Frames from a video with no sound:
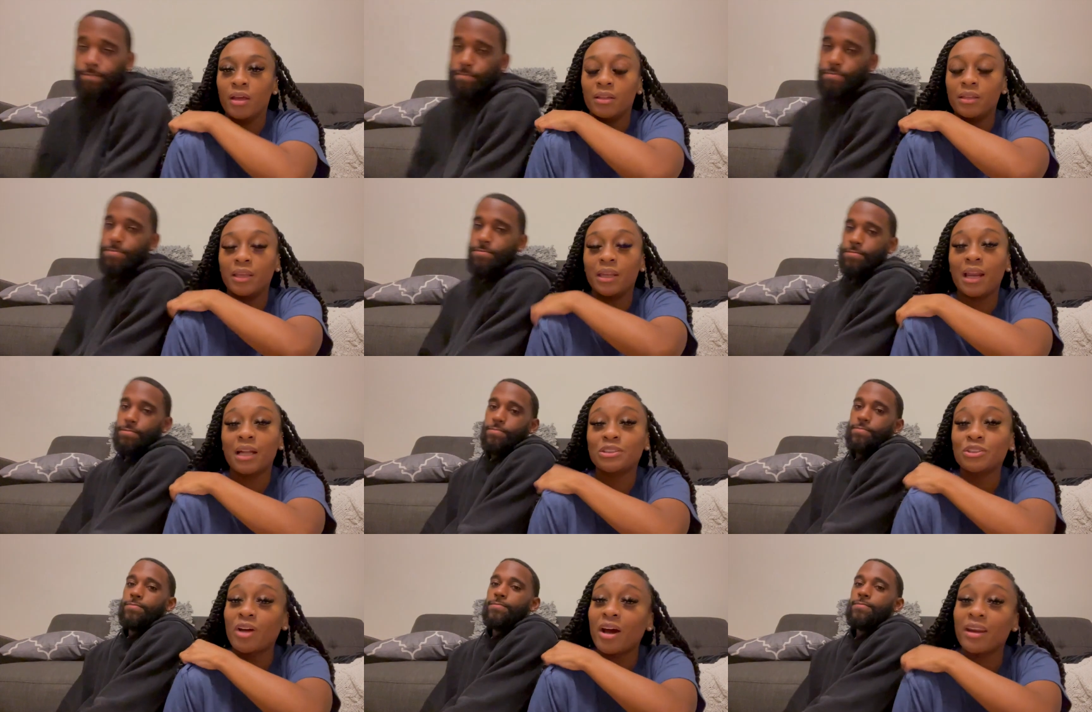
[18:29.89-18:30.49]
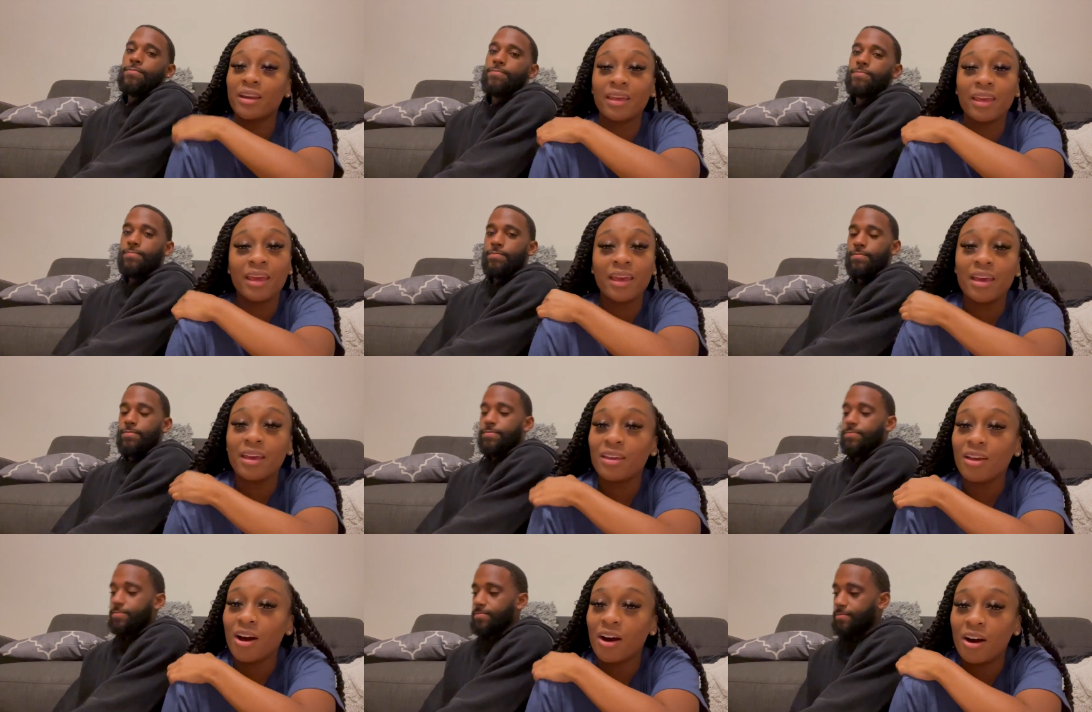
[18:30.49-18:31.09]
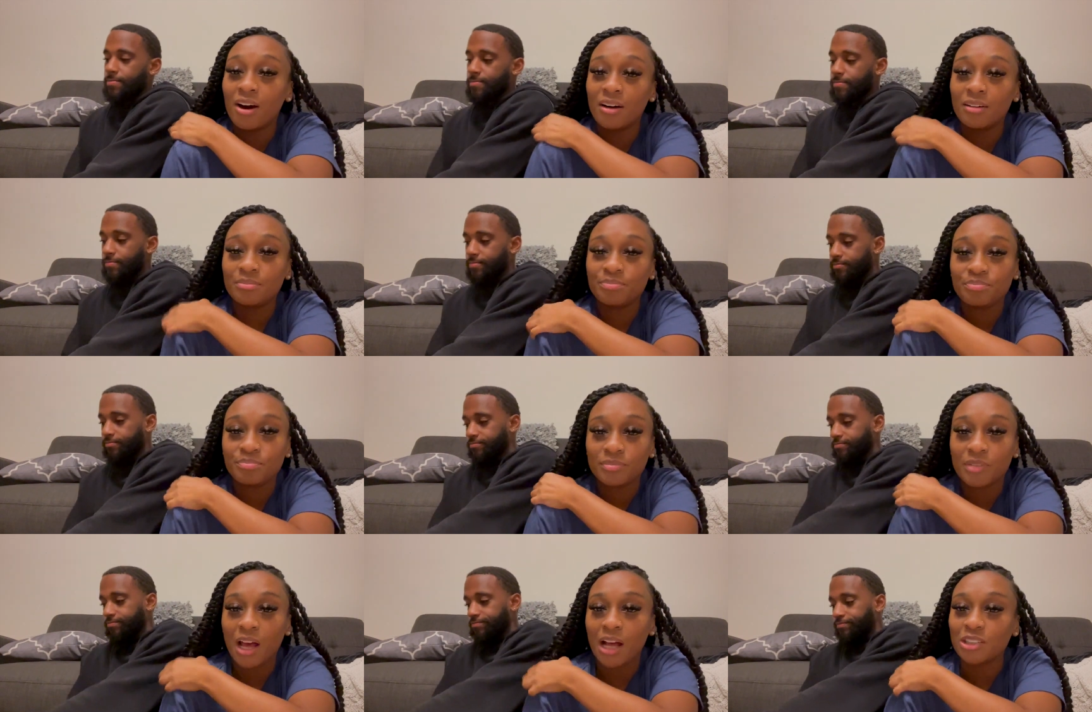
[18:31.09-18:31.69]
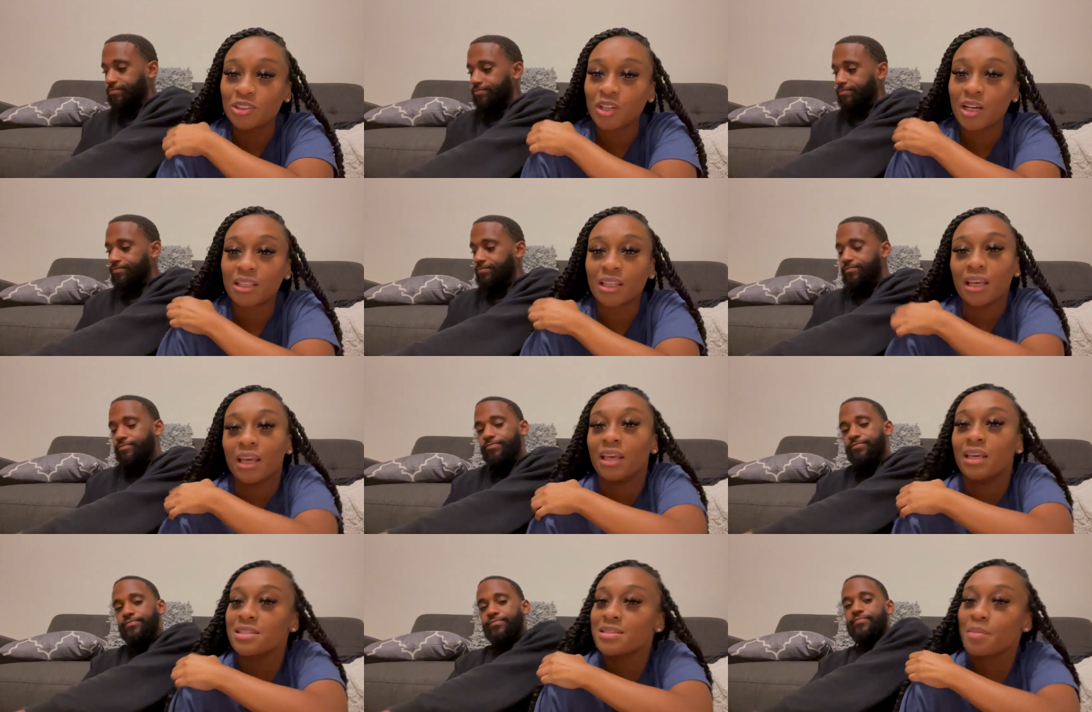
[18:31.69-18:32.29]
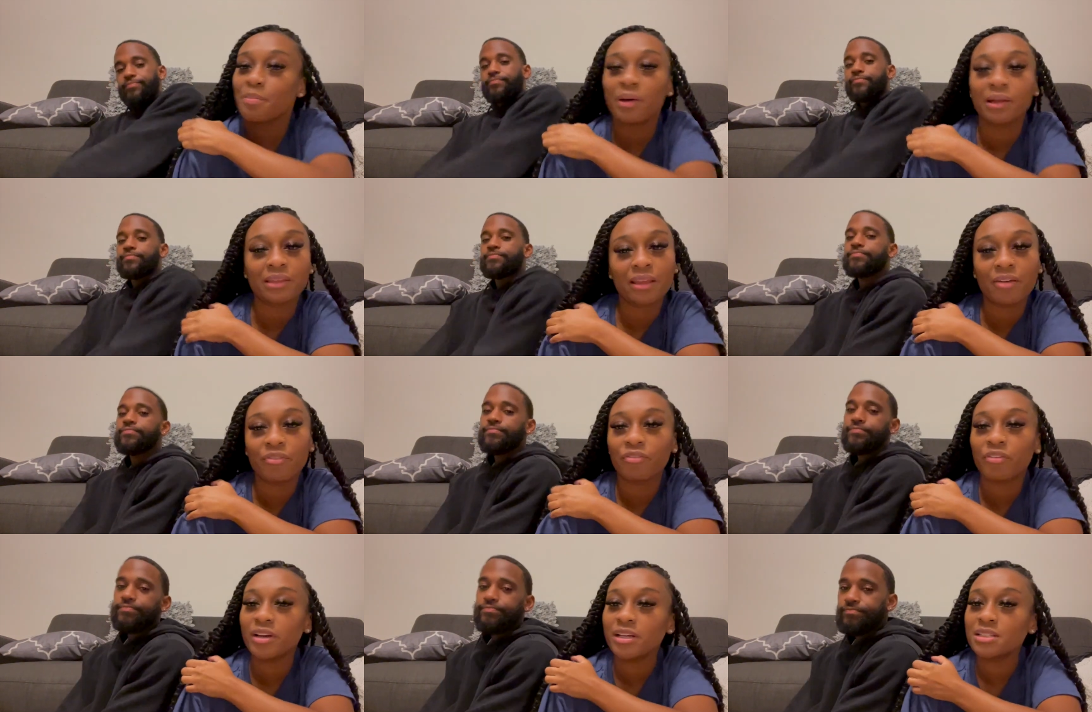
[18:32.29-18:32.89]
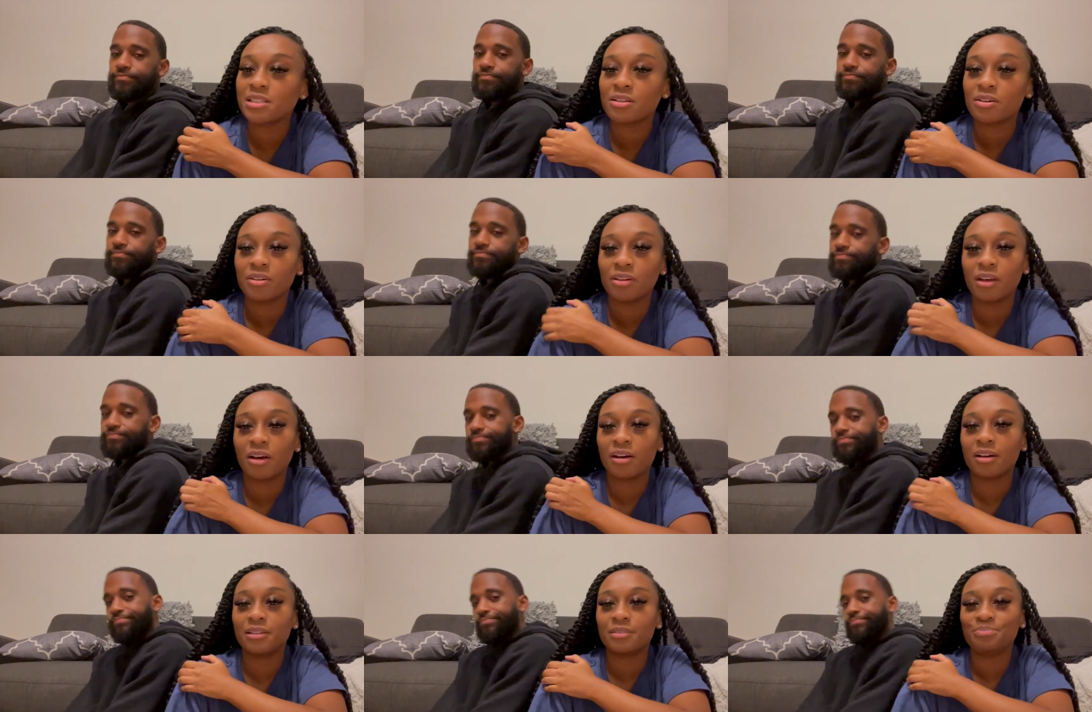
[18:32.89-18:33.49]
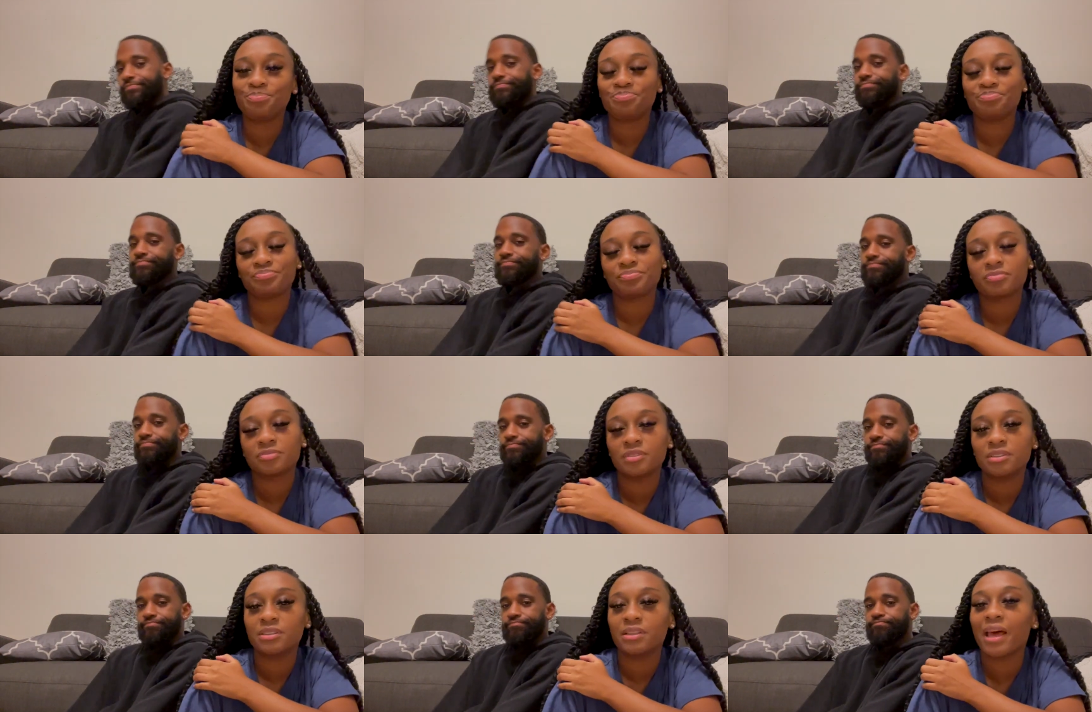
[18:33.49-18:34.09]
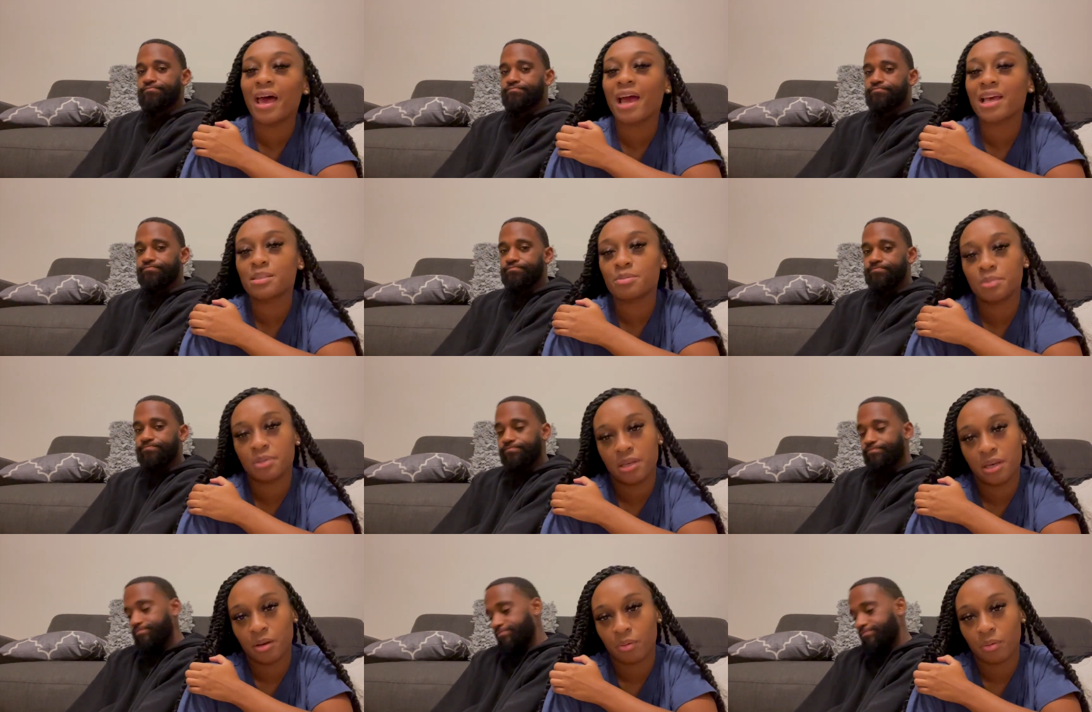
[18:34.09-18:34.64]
Speaker 1: Then I tried again, y'all. I tried to ease up out that friend zone, y'all. Actually did